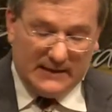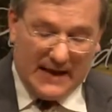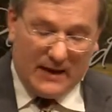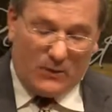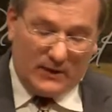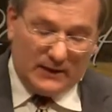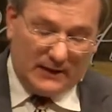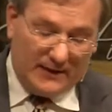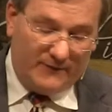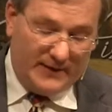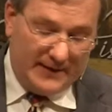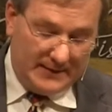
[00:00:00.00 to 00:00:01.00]
that what
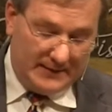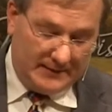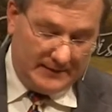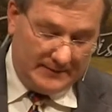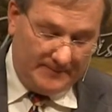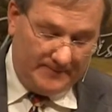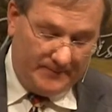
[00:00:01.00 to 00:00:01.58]
love is?